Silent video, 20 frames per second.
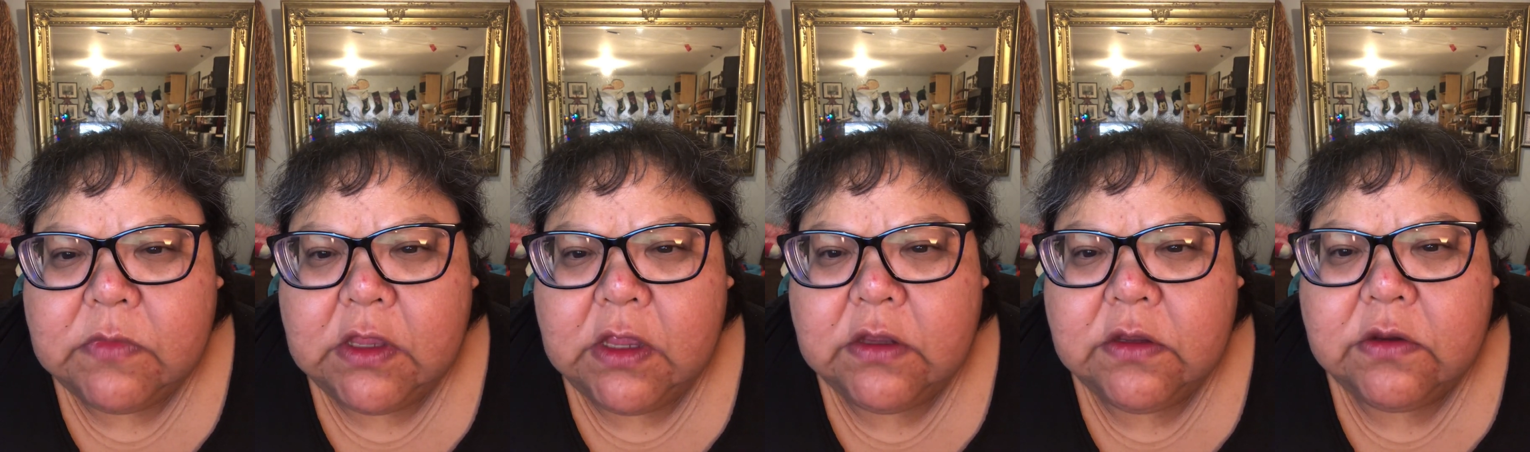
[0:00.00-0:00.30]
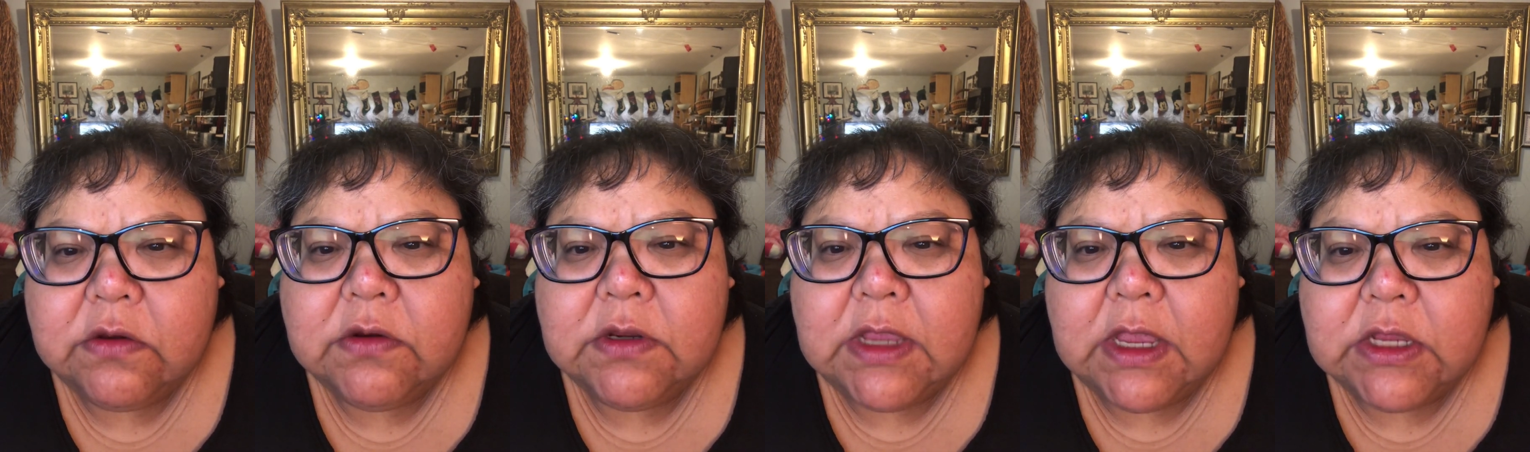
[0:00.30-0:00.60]

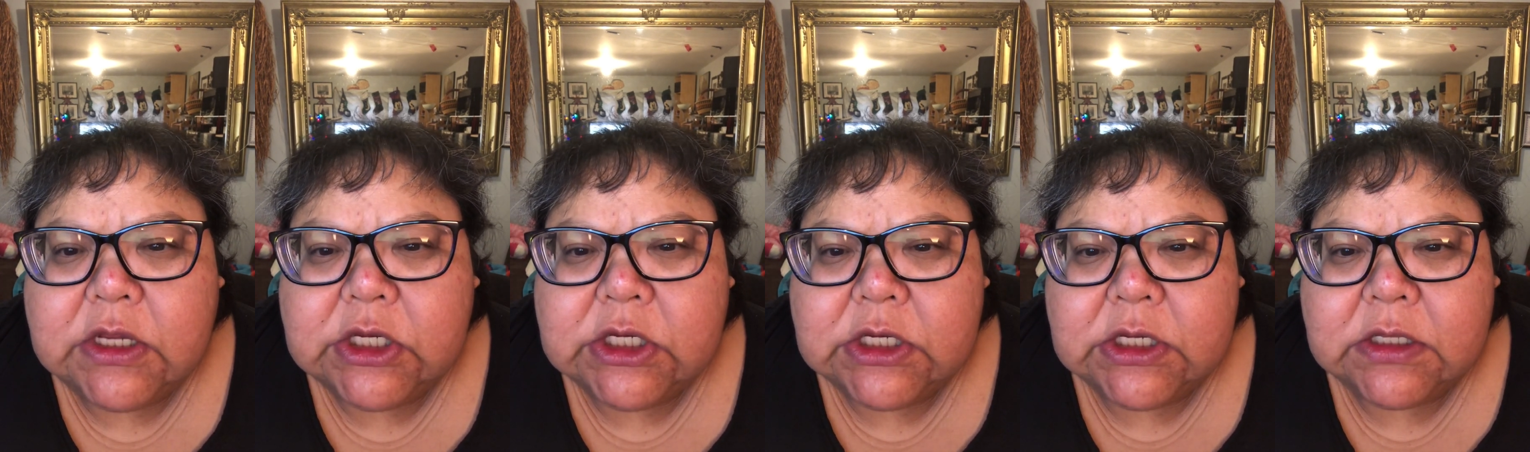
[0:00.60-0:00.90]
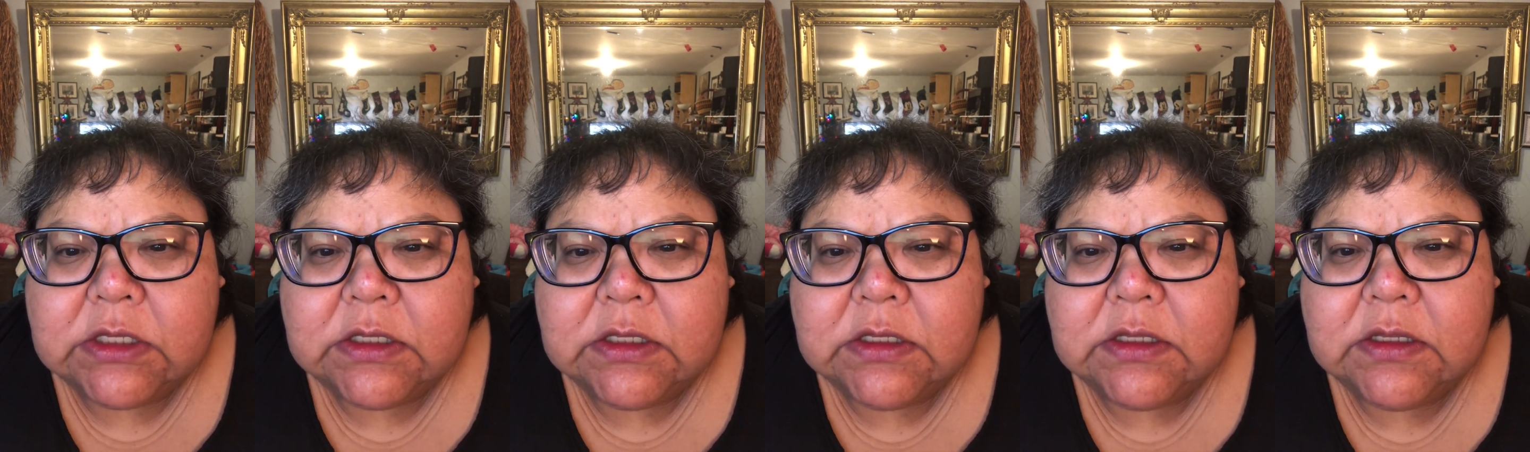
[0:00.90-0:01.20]

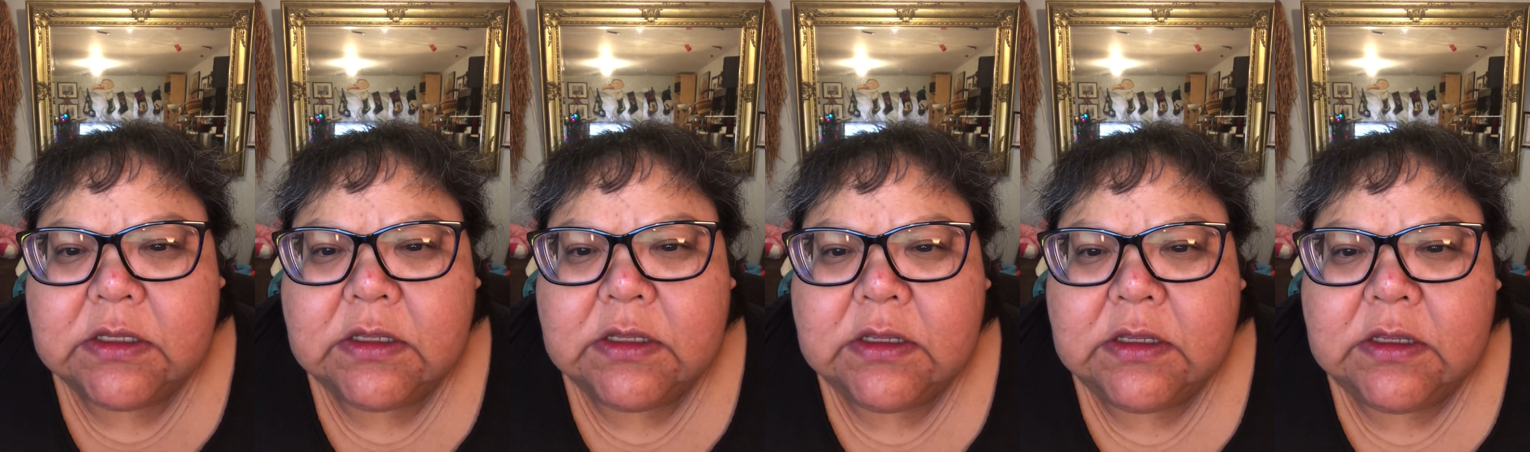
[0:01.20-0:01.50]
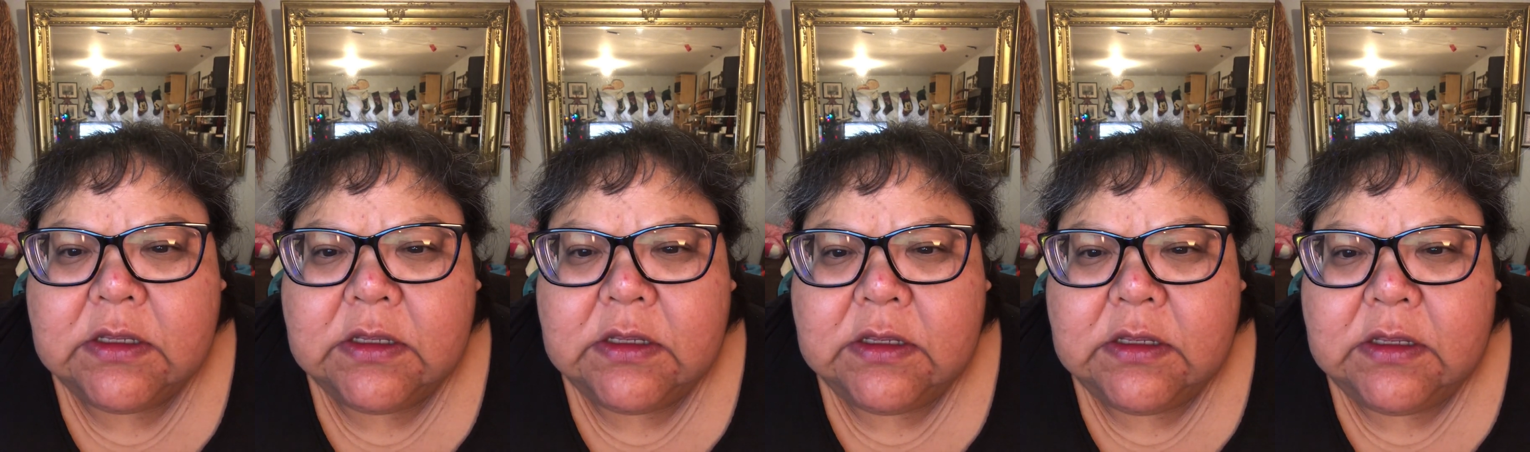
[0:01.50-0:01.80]
creation.
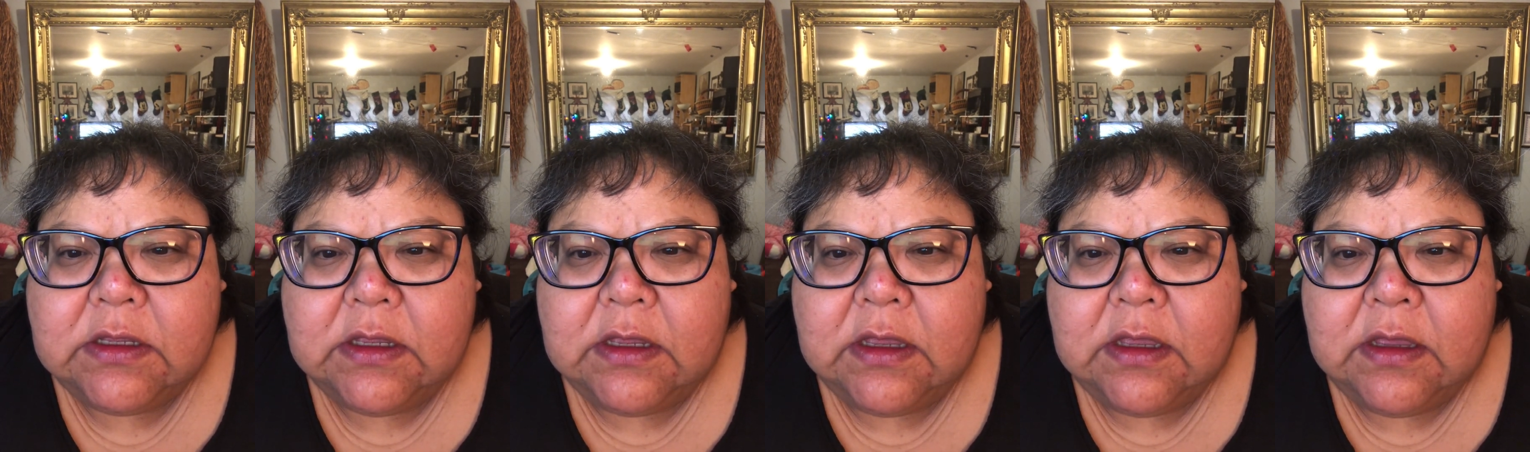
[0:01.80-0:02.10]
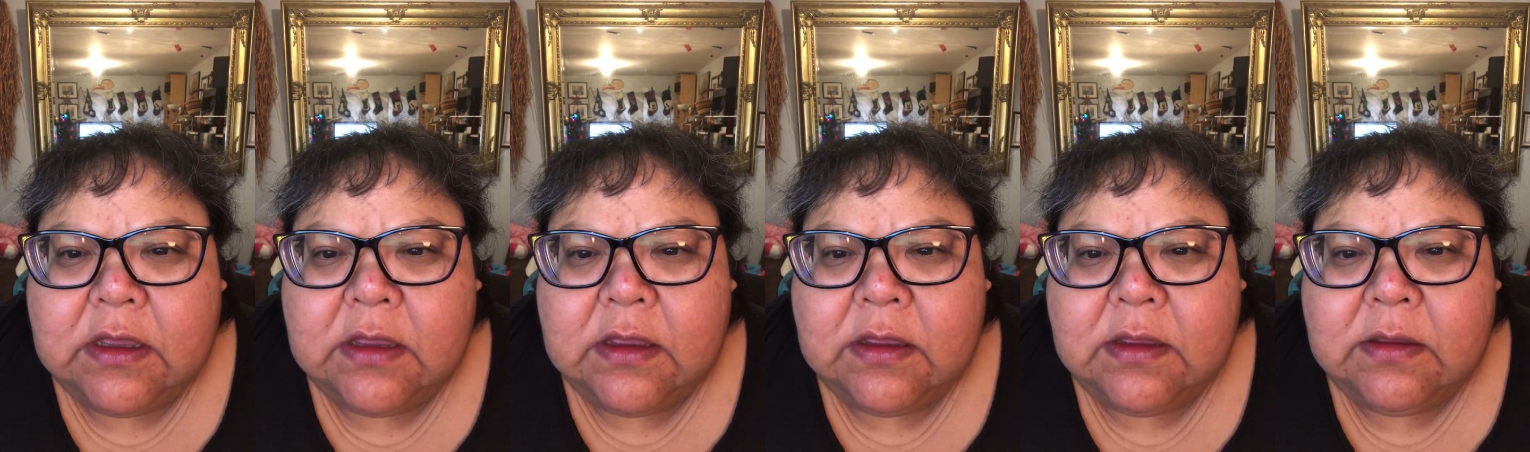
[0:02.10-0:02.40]

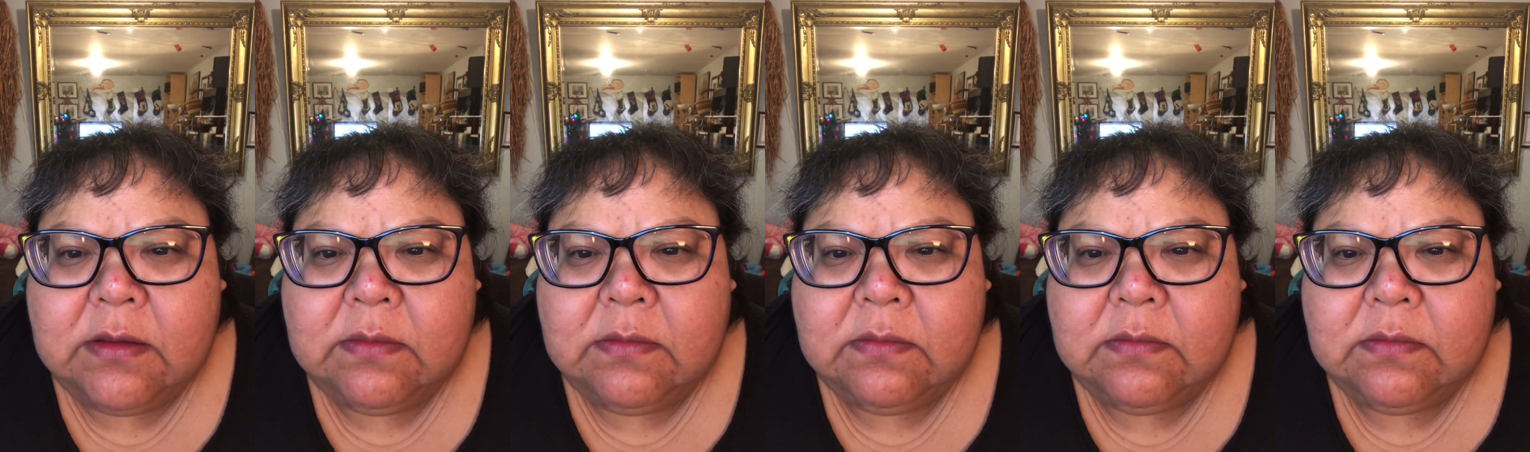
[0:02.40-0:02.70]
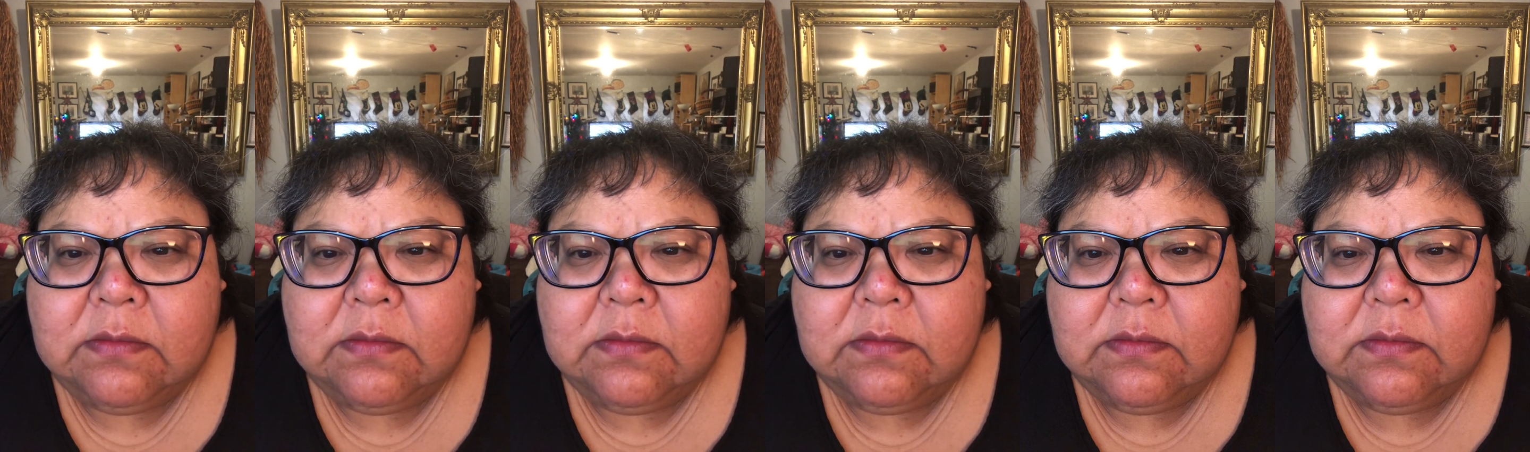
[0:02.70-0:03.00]

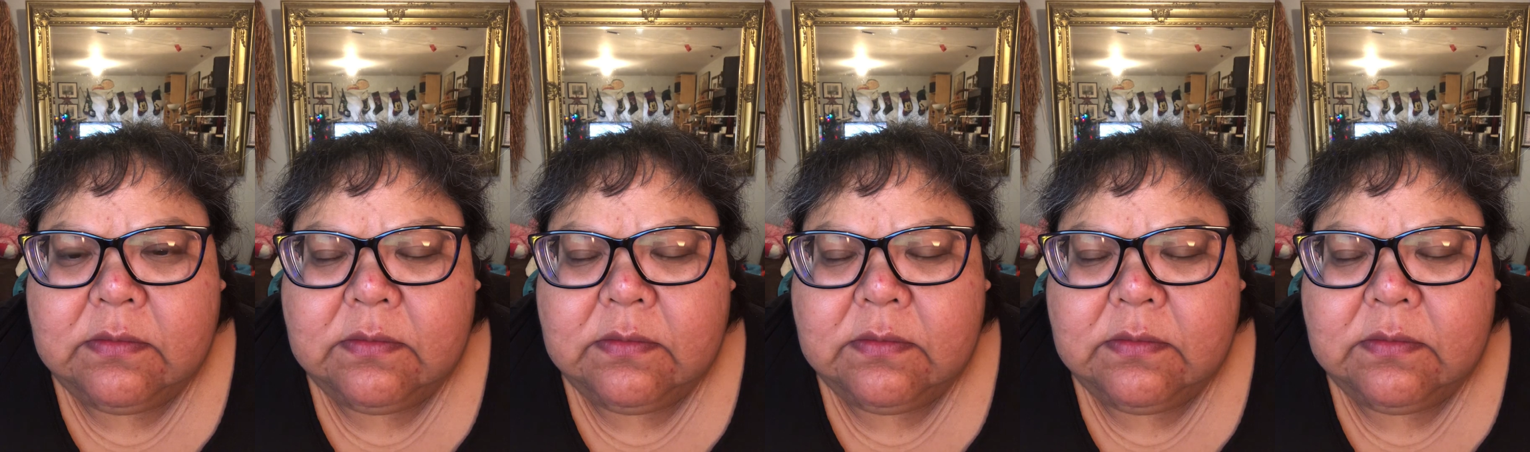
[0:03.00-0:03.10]
In